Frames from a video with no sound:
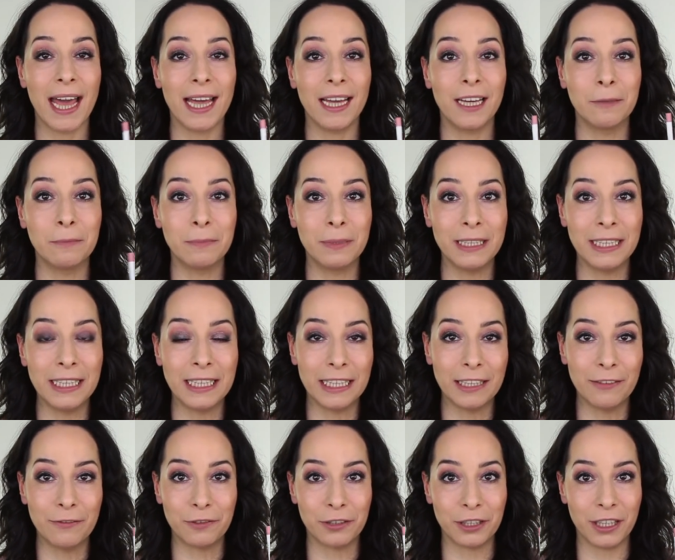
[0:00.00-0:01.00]
I
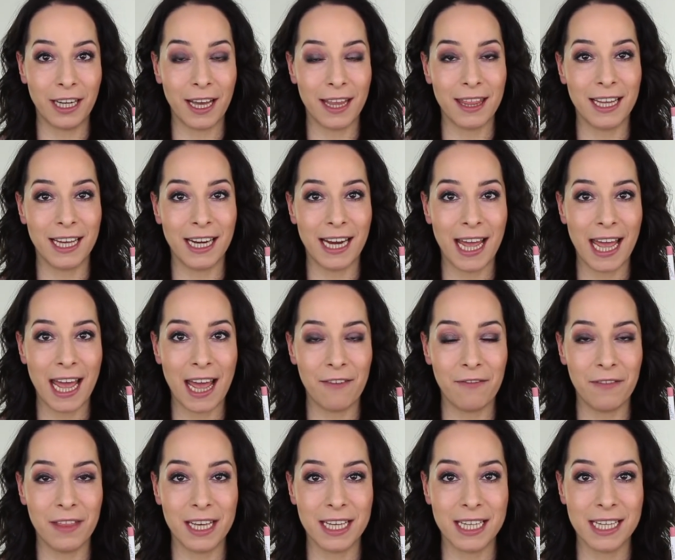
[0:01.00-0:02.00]
completely forgot that I
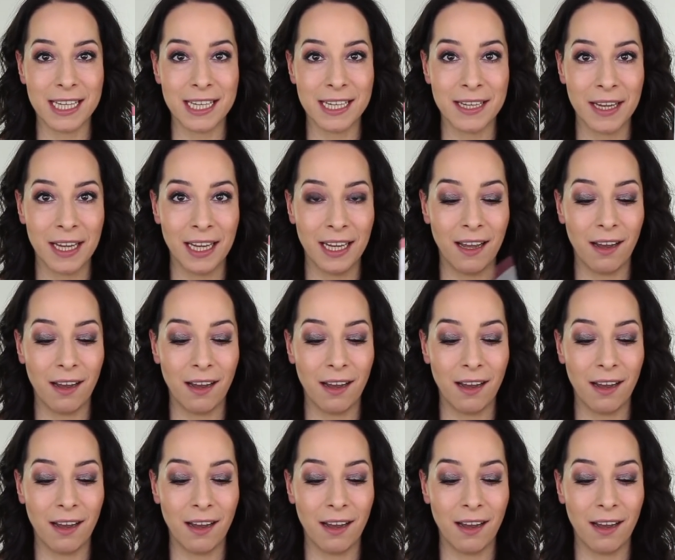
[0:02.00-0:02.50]
have this